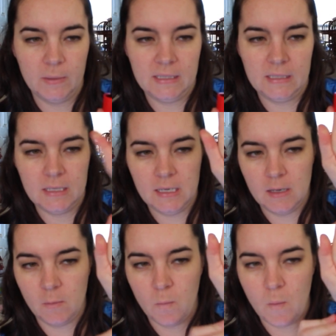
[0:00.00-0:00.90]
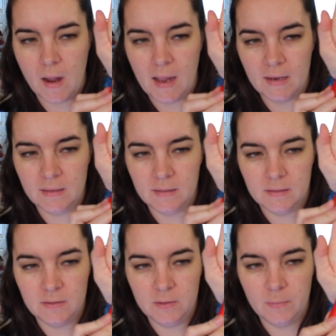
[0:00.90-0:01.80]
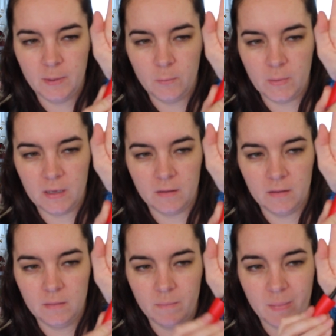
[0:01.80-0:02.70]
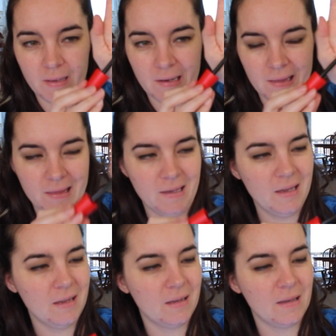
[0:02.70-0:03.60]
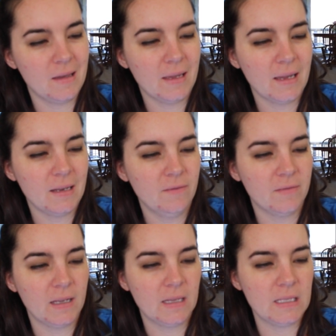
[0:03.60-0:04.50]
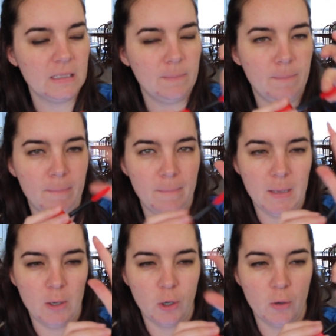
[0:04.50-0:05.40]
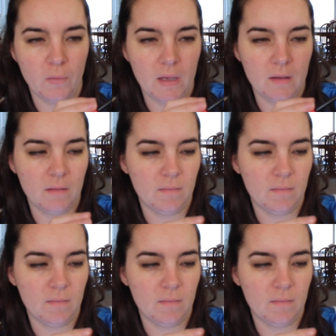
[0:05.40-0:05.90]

twisty wand. It's super weird, but I think I, I kind of like these bigger, like